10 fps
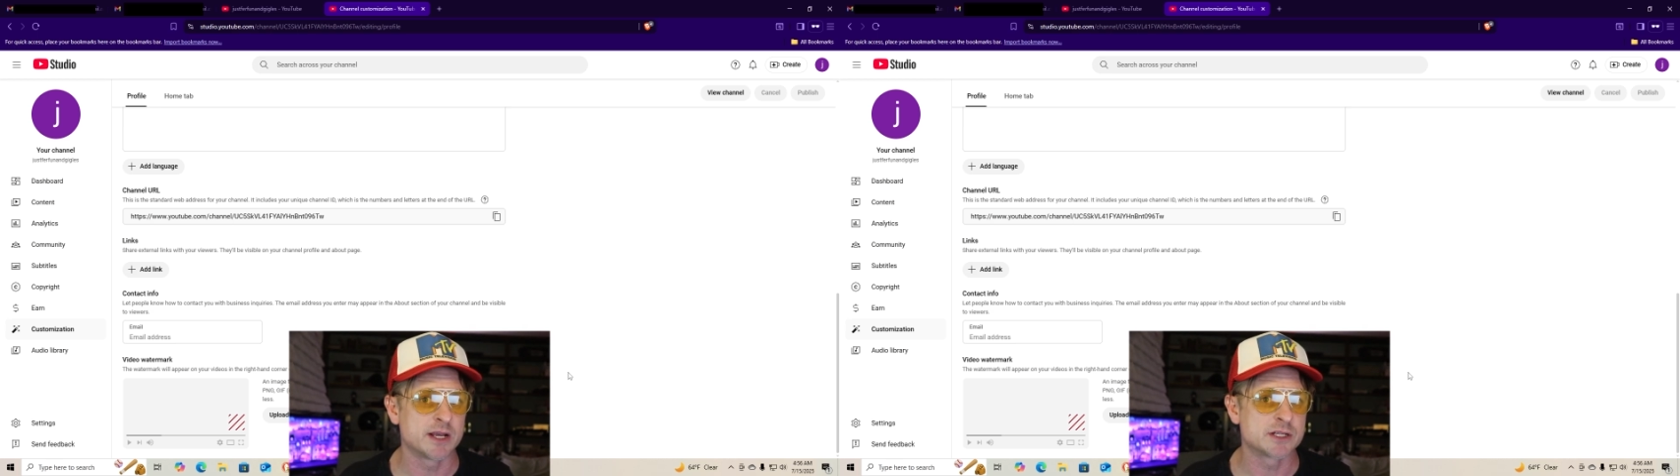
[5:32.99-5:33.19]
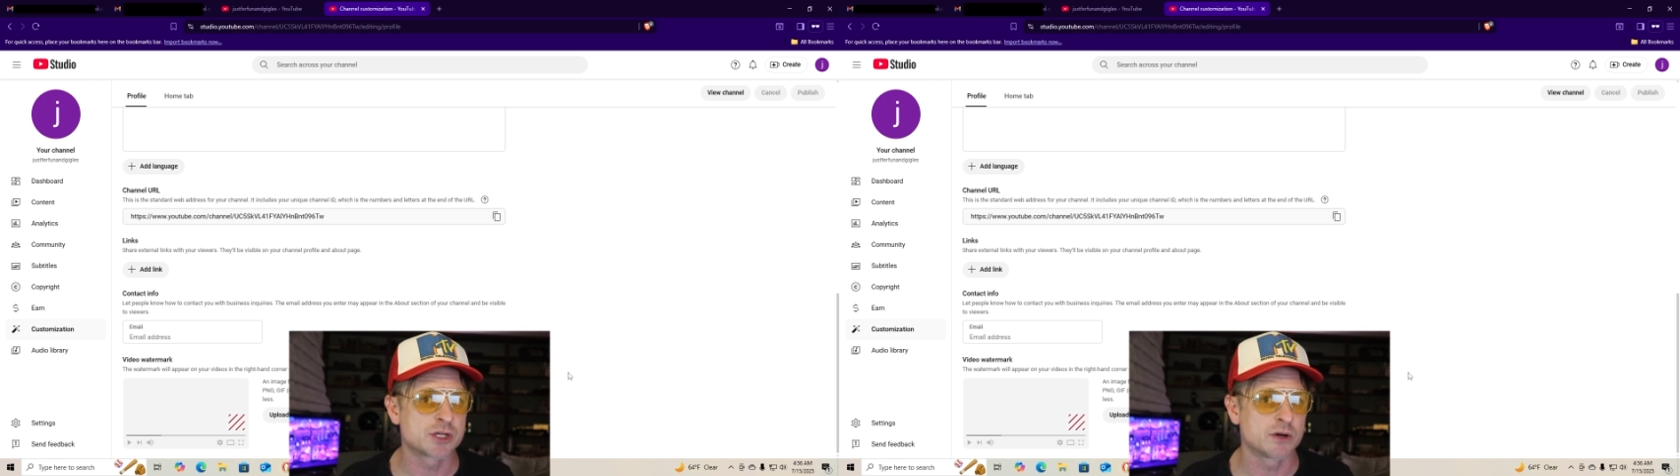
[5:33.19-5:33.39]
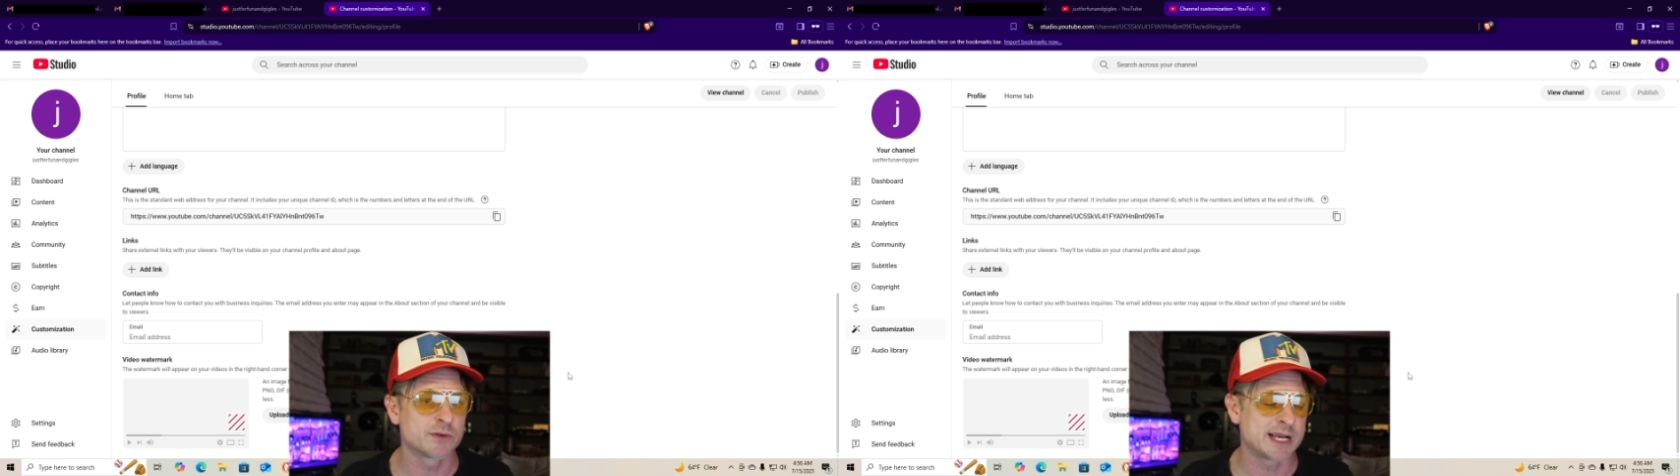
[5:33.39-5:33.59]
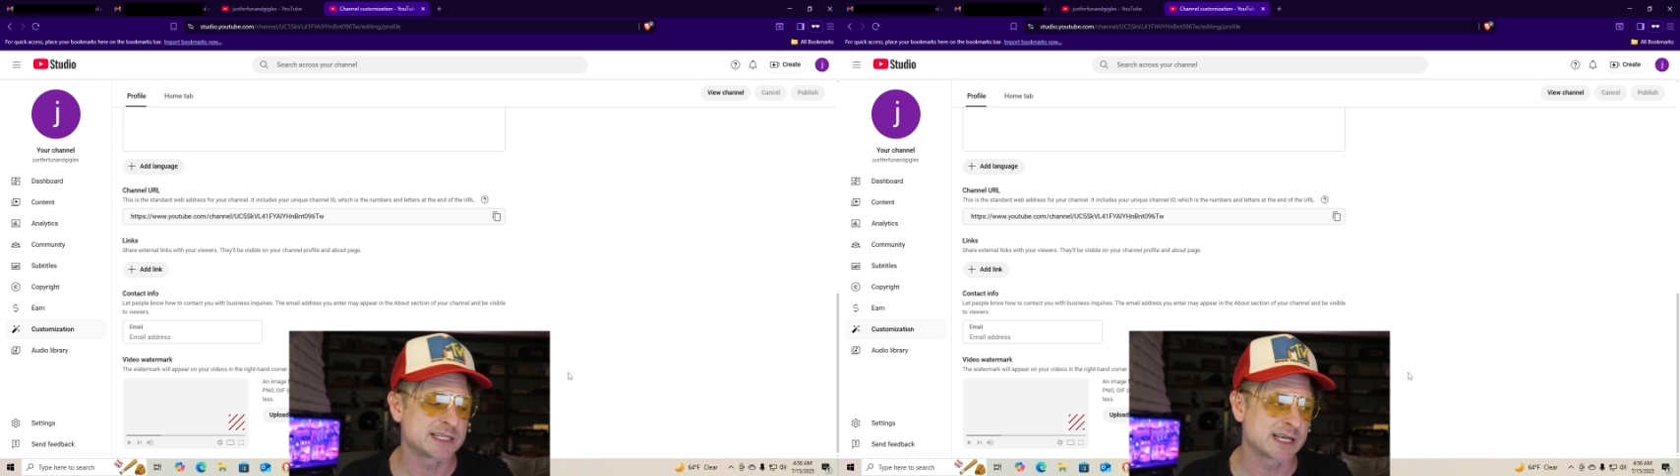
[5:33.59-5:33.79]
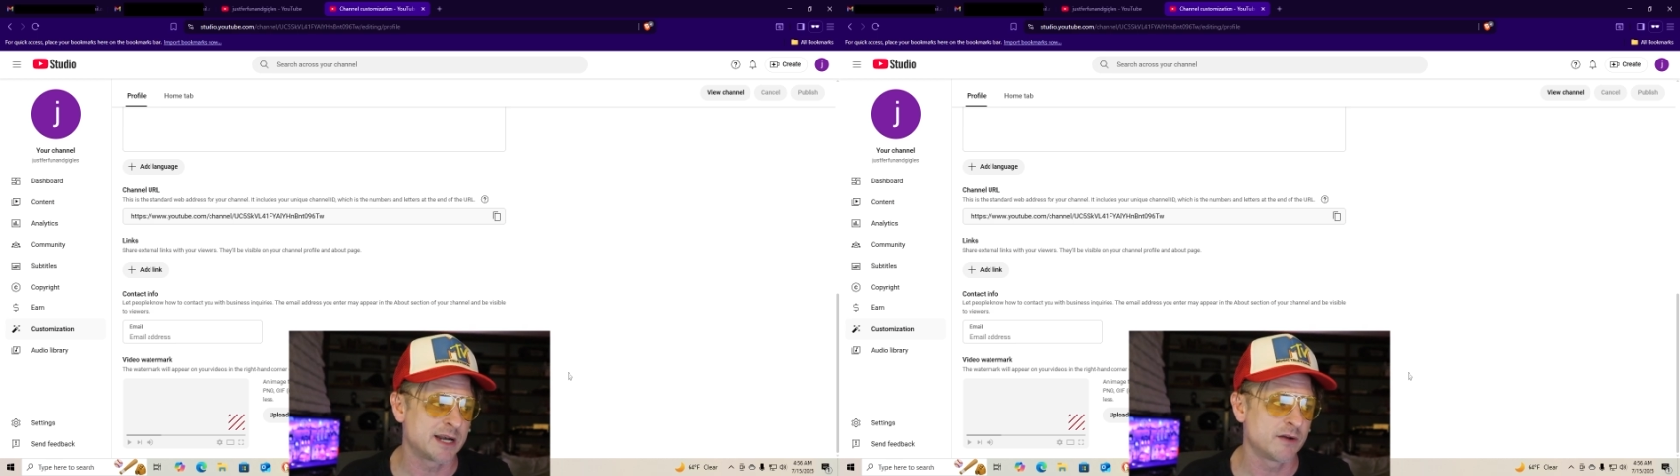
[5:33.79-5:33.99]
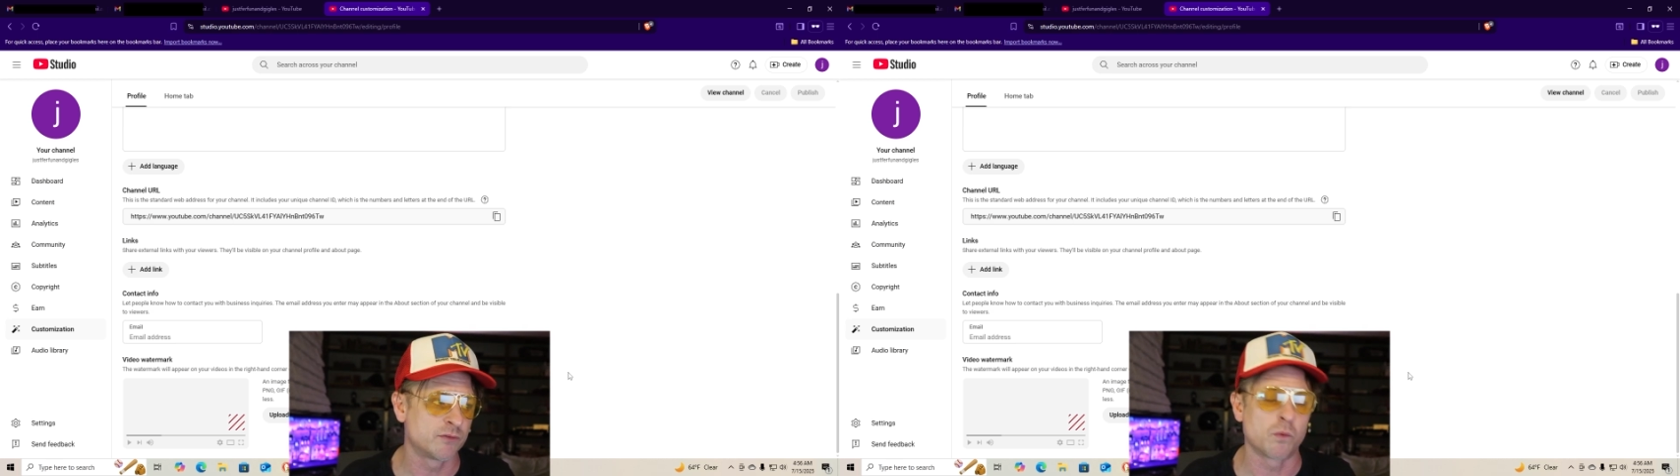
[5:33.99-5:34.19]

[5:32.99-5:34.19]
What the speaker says: And so that's kind of